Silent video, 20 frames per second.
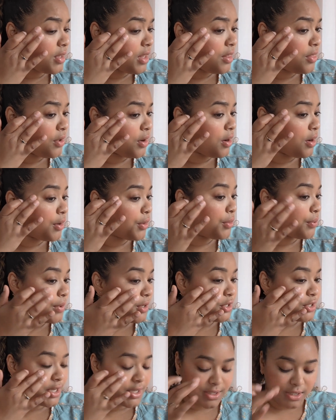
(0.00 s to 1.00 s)
There are
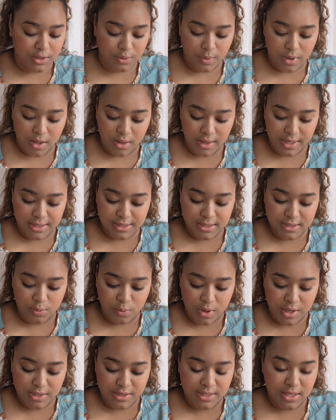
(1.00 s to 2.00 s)
three shades as well, like
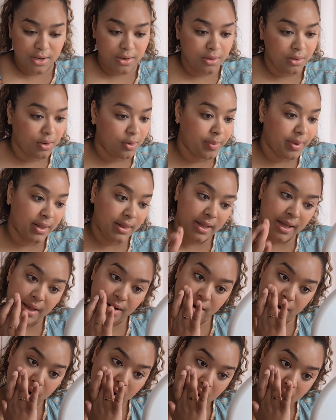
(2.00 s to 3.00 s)
ones that are a little bit
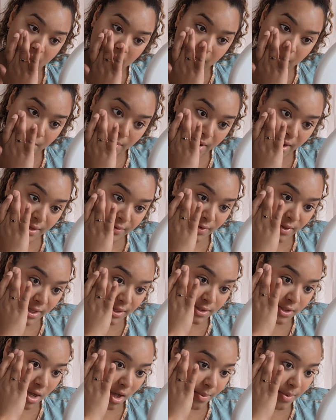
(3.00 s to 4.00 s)
lighter, but I feel
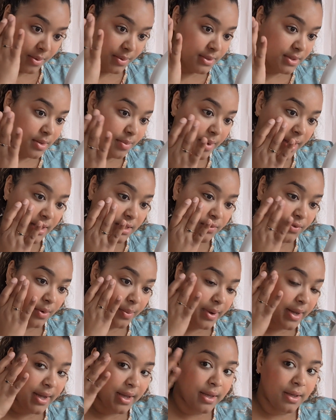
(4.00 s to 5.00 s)
like Dobby was the best for
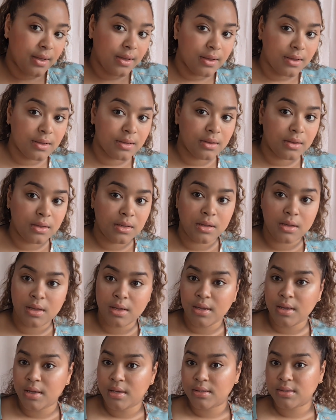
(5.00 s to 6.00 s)
my
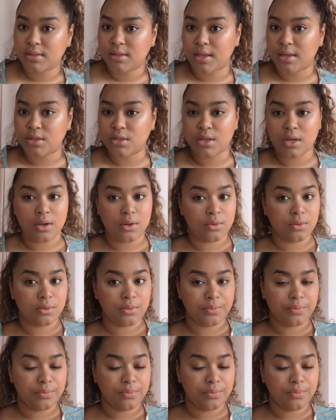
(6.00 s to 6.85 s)
skin tone.